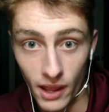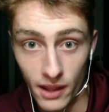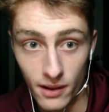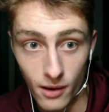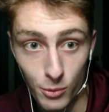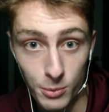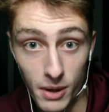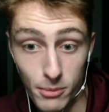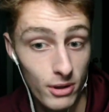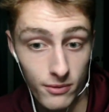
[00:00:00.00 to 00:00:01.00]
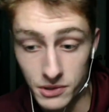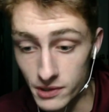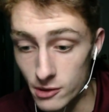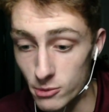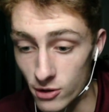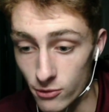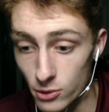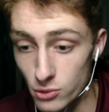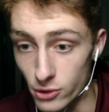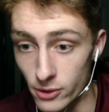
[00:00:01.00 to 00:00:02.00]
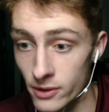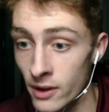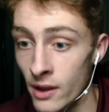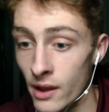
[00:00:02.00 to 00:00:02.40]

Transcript: and uh, we'll maybe even see them in the future.